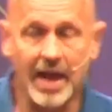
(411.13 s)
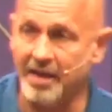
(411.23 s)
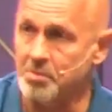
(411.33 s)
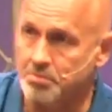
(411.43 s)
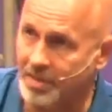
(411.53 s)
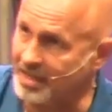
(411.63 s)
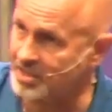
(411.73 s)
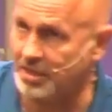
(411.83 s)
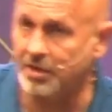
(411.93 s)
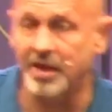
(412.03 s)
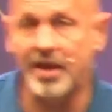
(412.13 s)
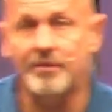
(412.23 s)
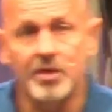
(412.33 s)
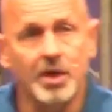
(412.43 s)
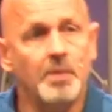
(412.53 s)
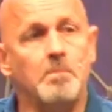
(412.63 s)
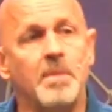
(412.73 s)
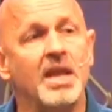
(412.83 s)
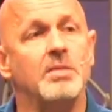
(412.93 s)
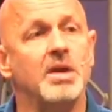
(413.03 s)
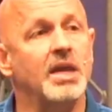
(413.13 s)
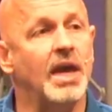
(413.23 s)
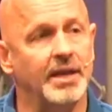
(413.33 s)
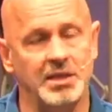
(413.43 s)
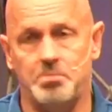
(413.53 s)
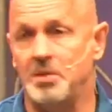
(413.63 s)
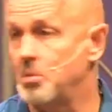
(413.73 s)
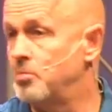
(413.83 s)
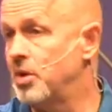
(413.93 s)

I've been blessed here. I have many, many godly people.